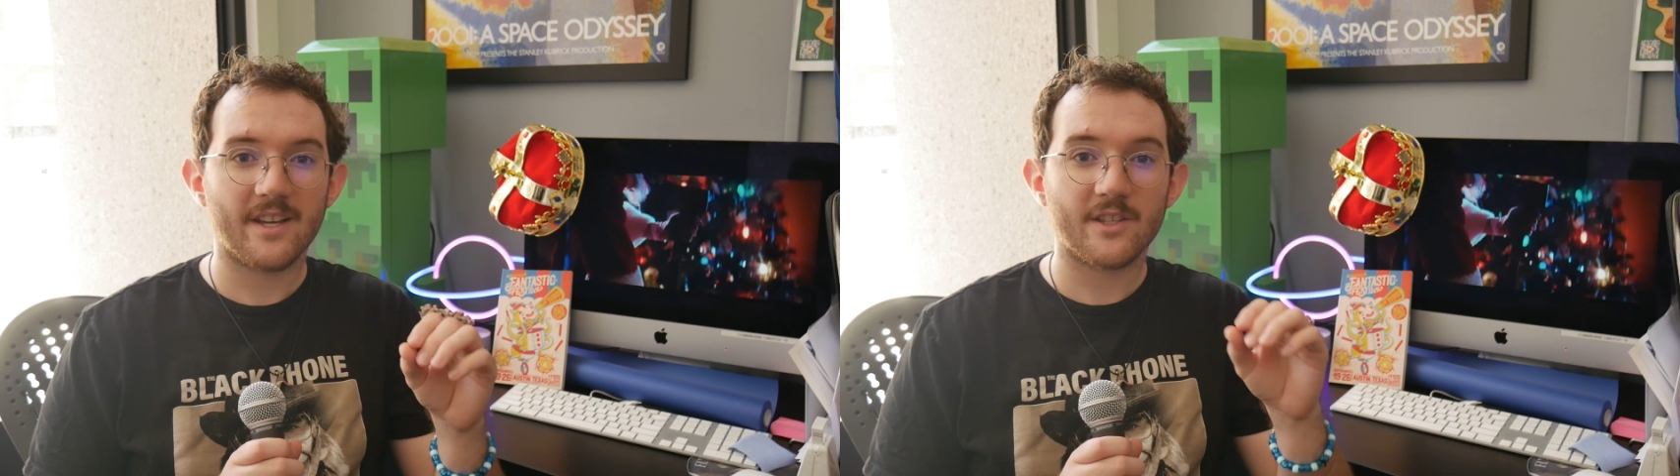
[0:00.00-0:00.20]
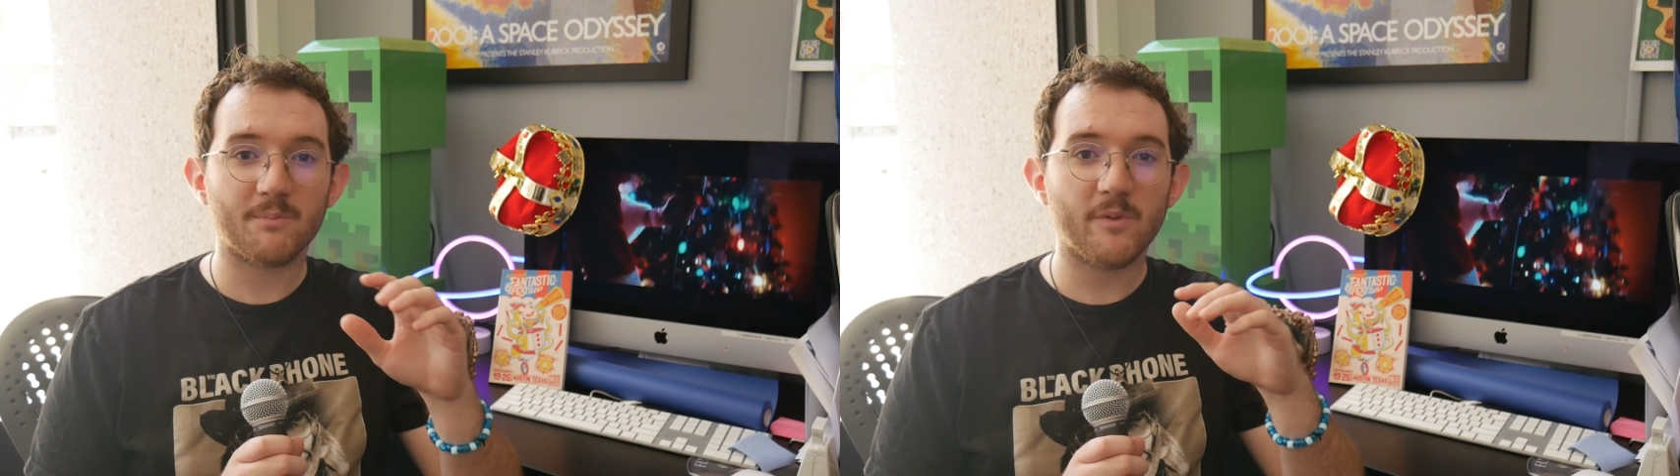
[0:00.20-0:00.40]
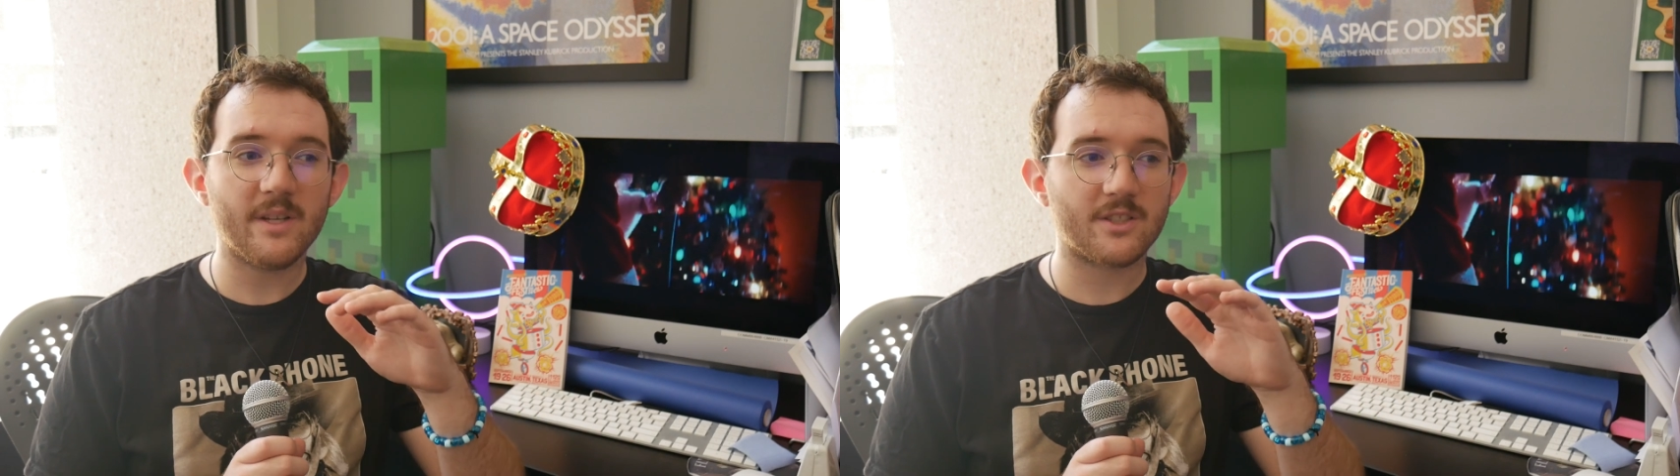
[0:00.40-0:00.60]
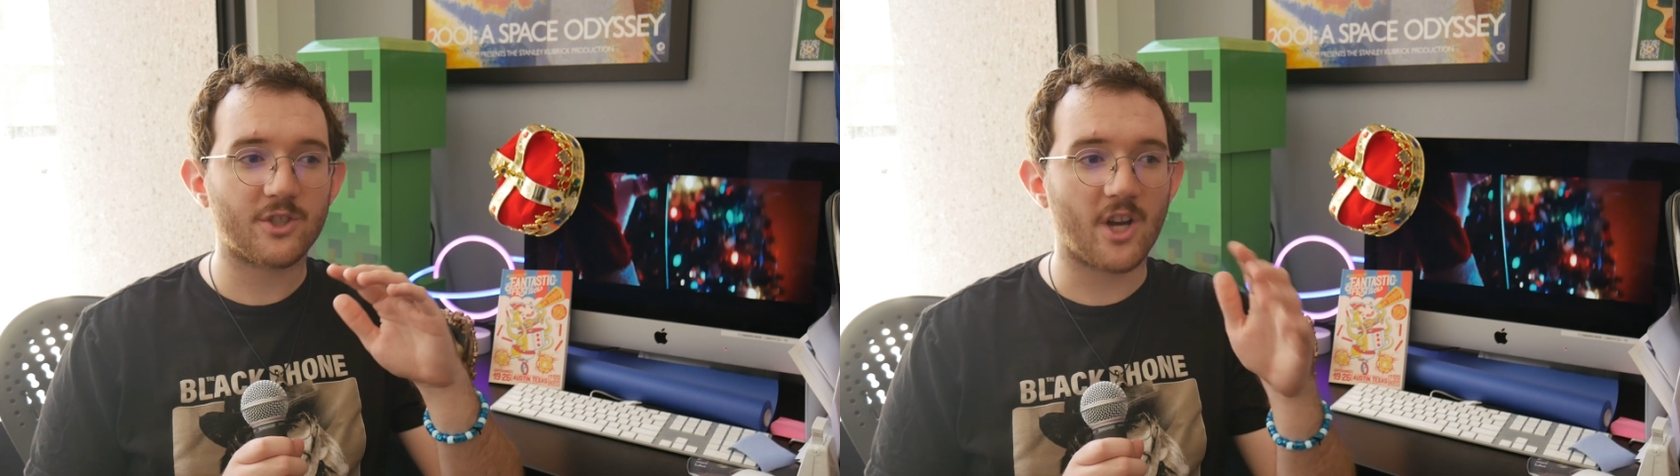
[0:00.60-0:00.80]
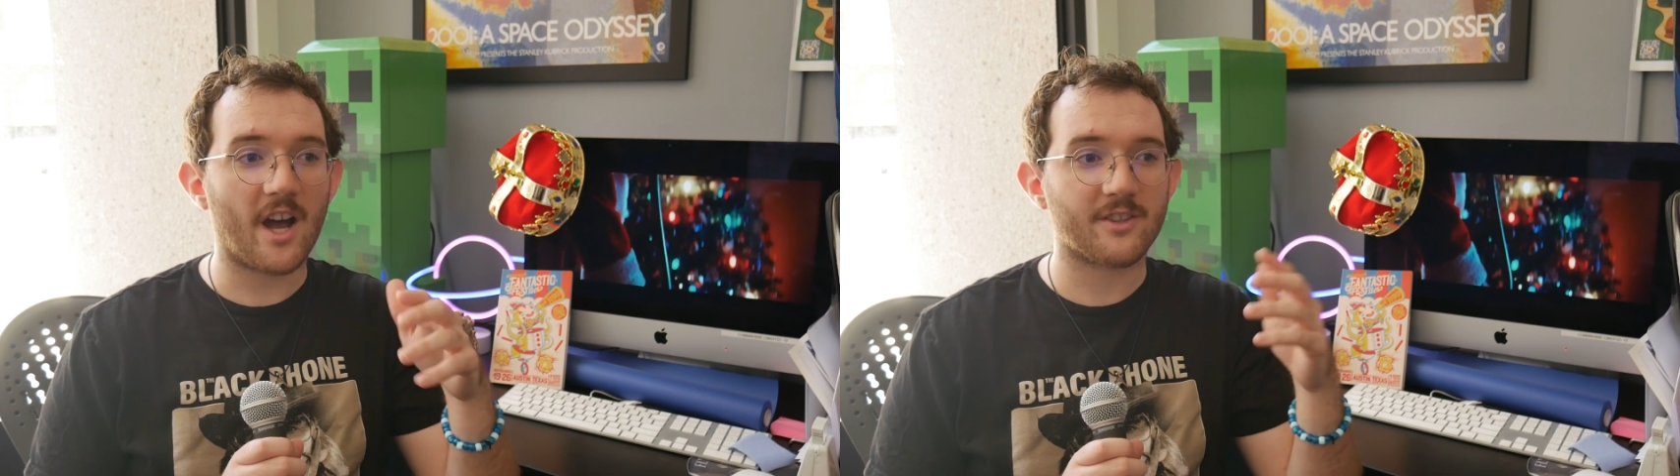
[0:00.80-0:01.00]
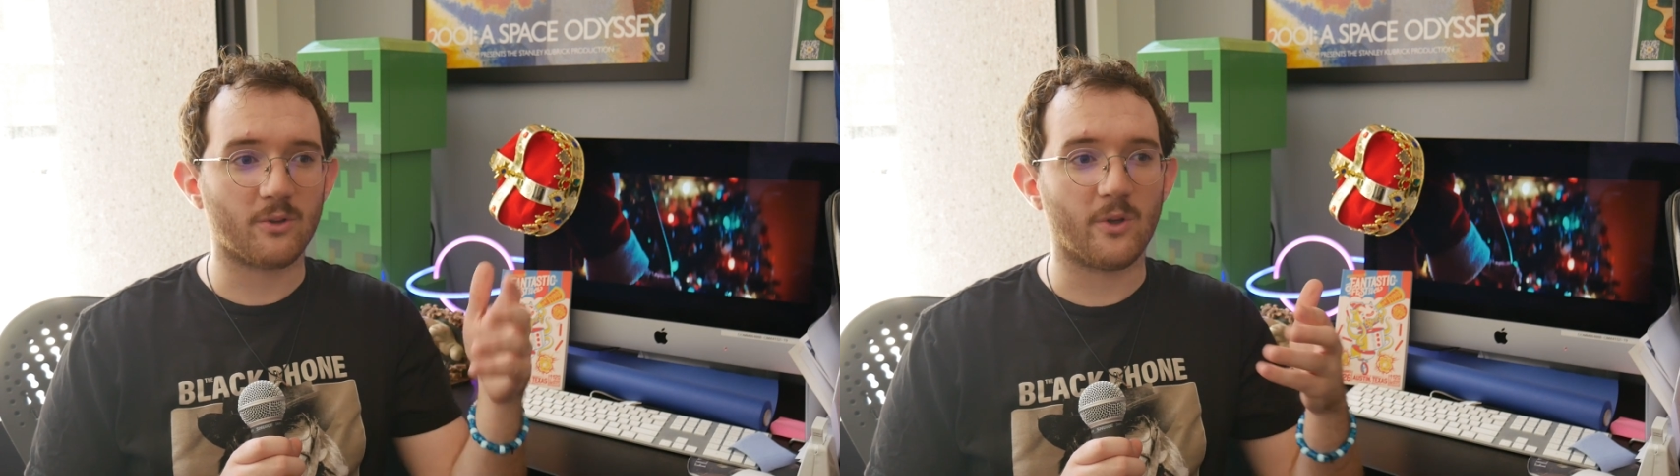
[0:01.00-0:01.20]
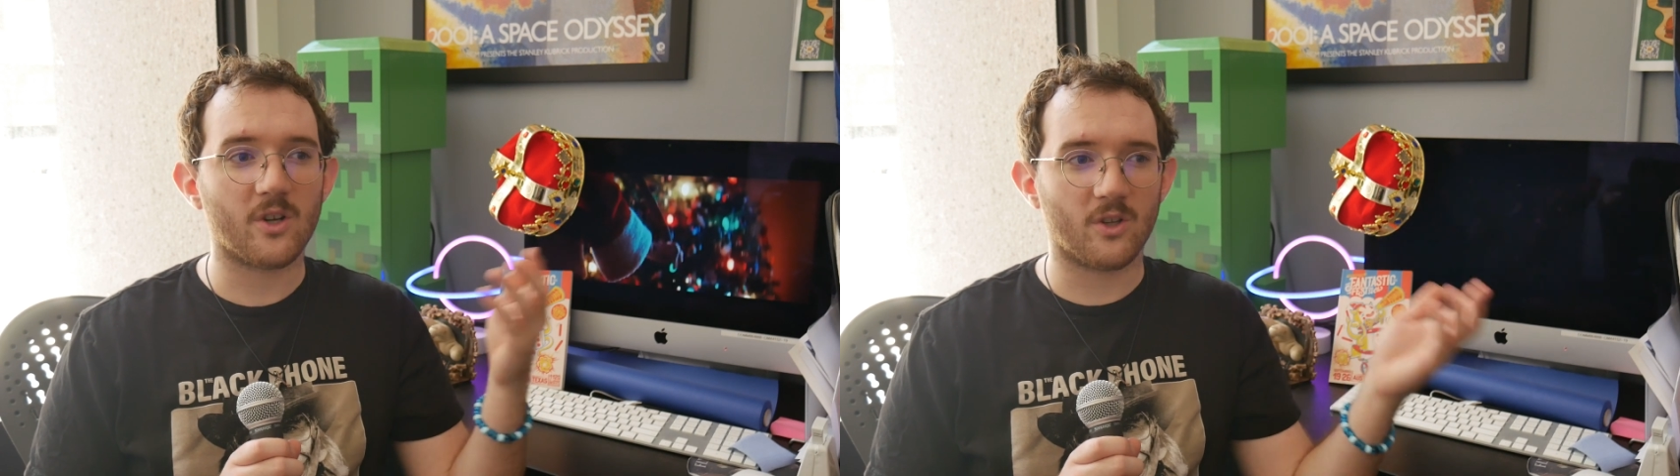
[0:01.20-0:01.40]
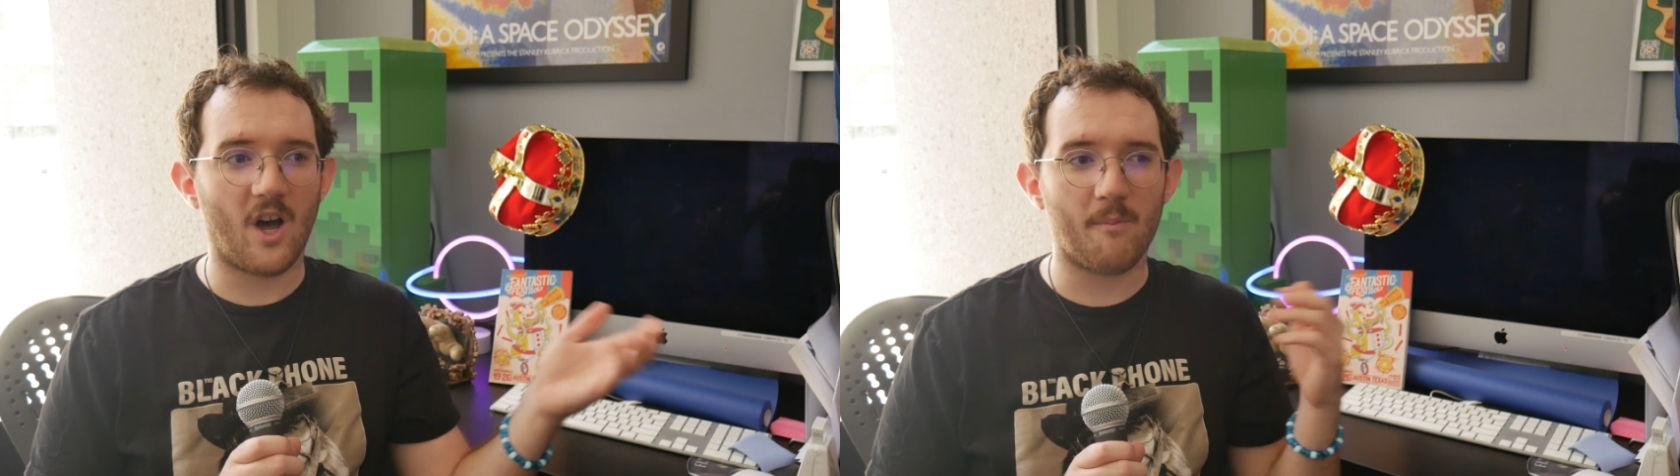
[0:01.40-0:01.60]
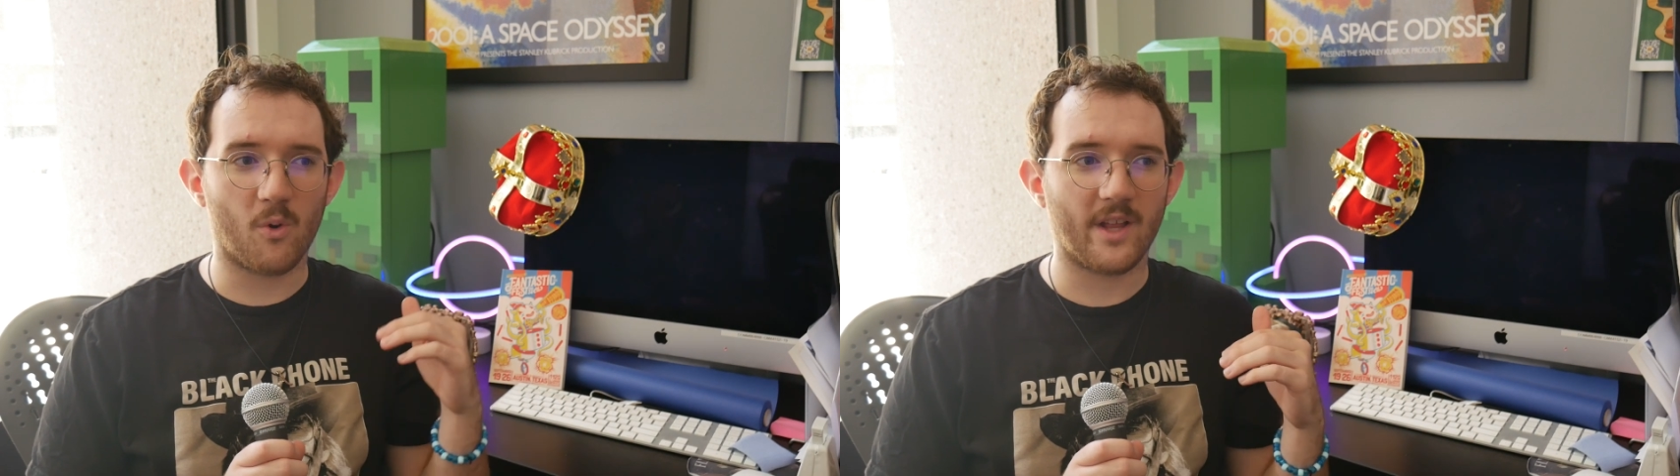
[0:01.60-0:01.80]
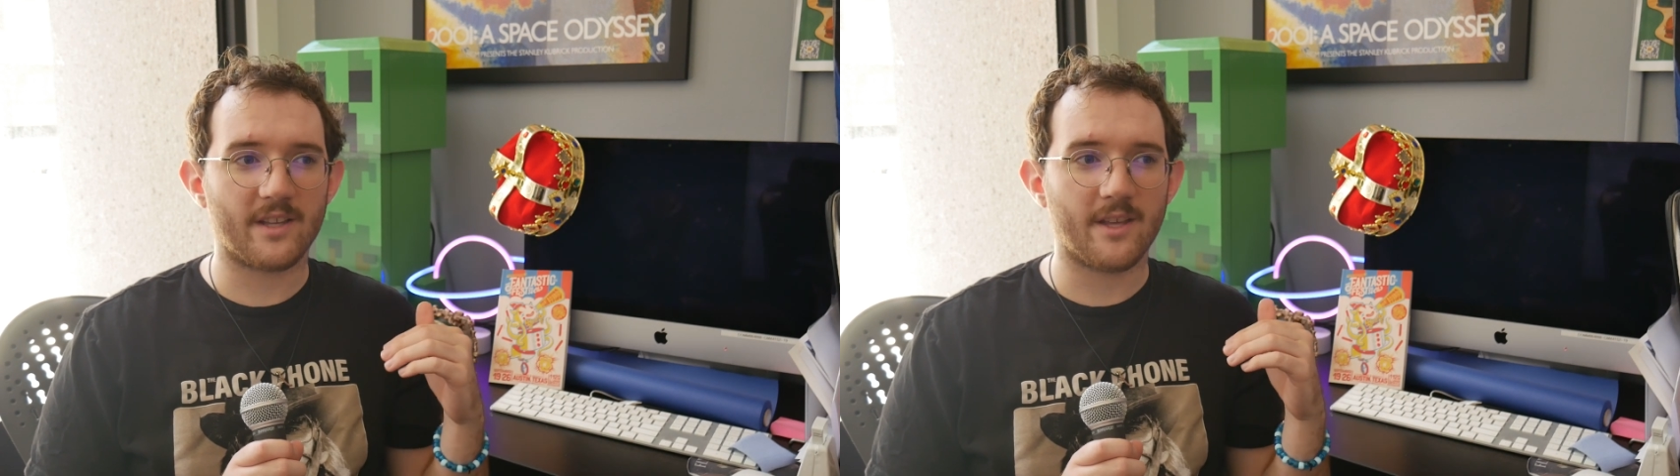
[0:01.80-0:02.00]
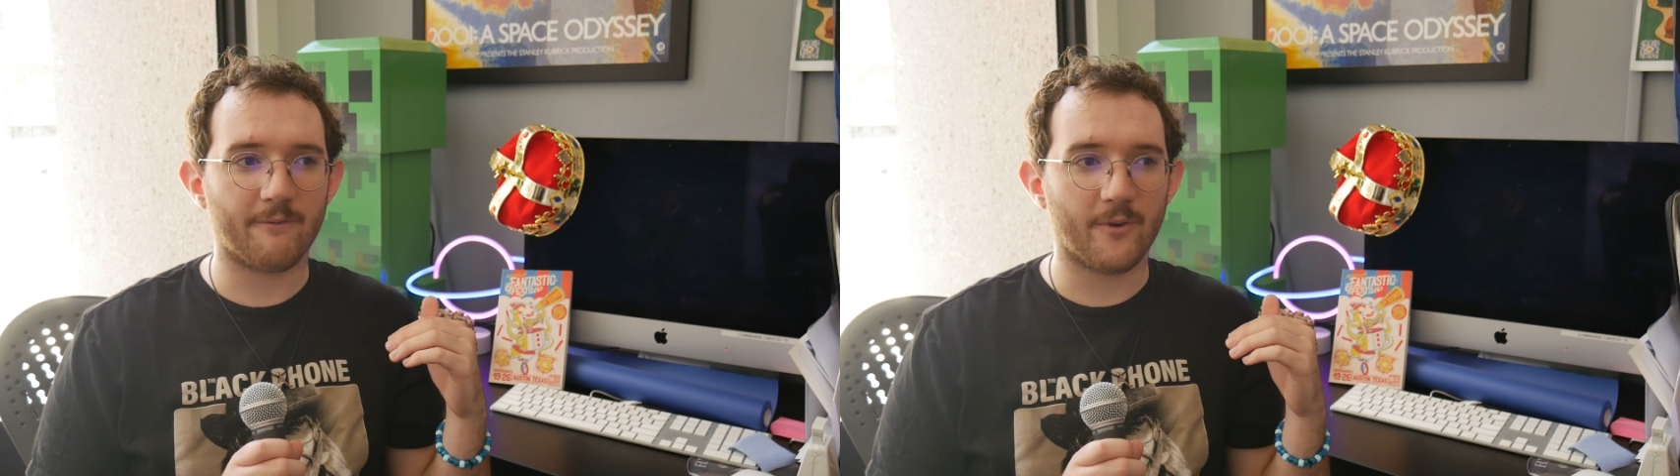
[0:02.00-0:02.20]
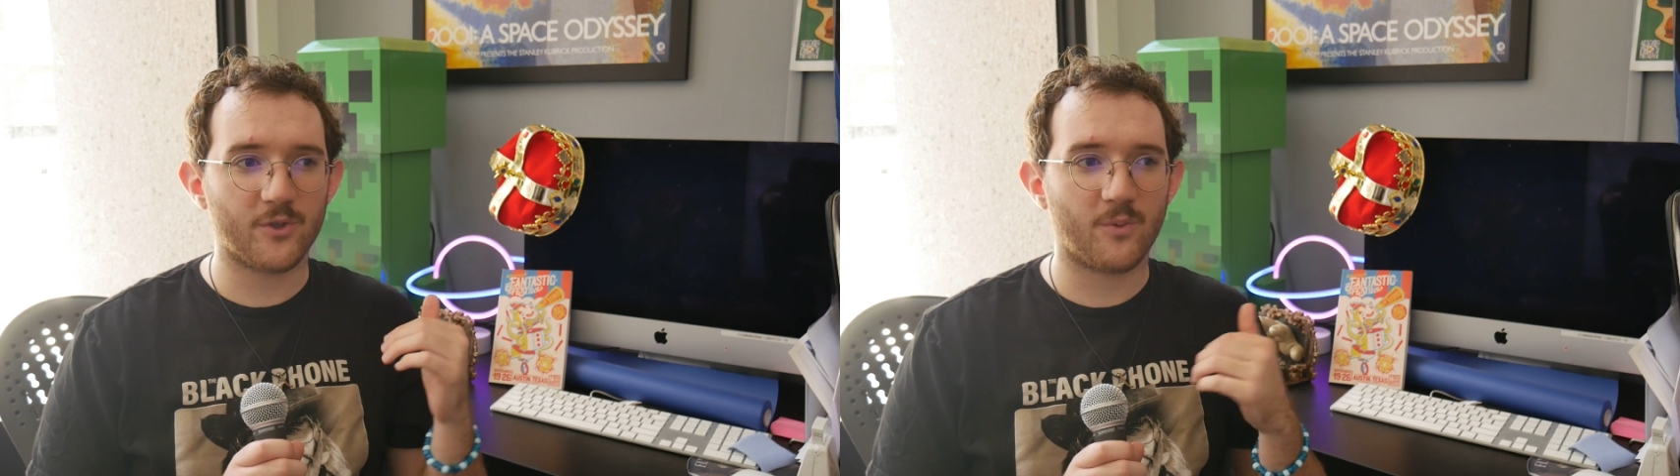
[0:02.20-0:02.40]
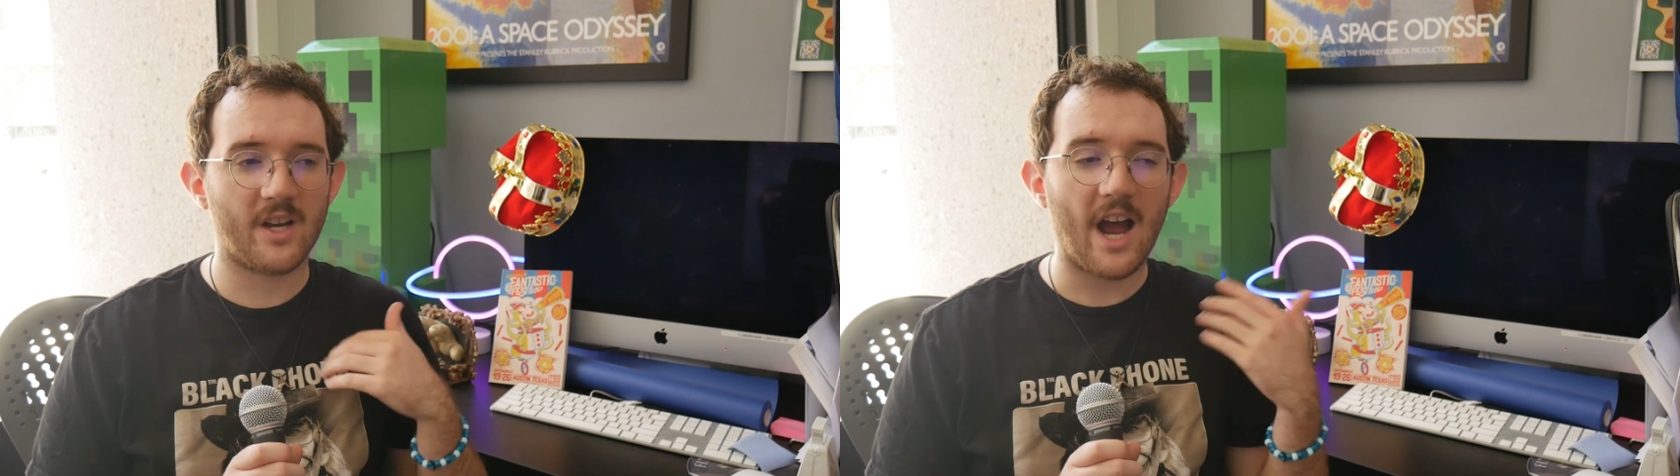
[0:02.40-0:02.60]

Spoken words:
This movie is shot to look a lot more like that first one.